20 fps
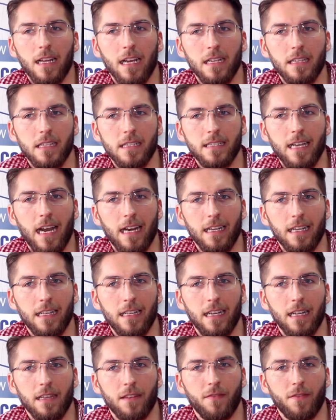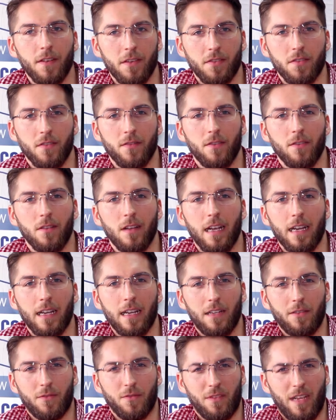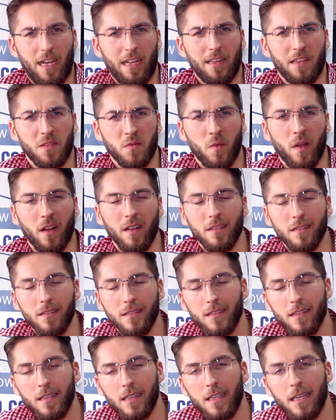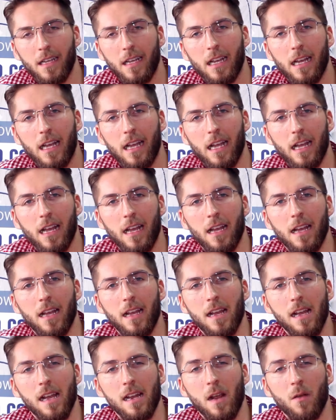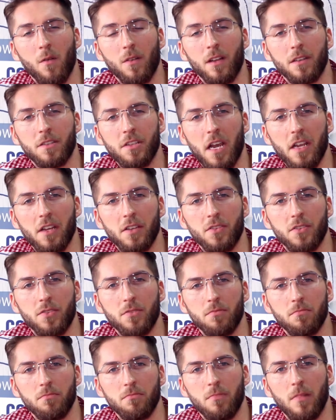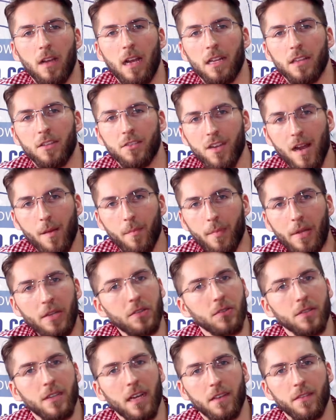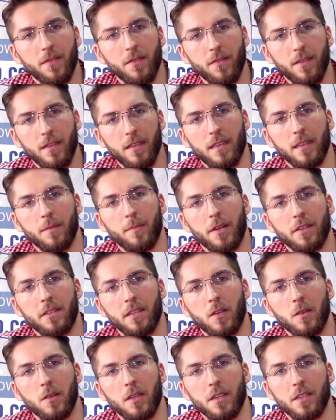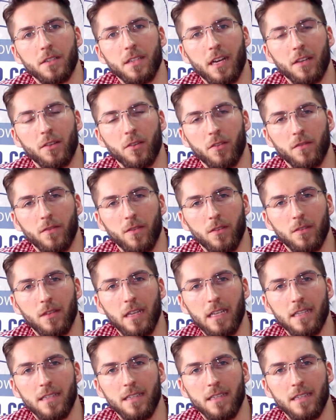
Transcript: I decided that first of all I can do that as well. And I want to change and jump into that particular sector of online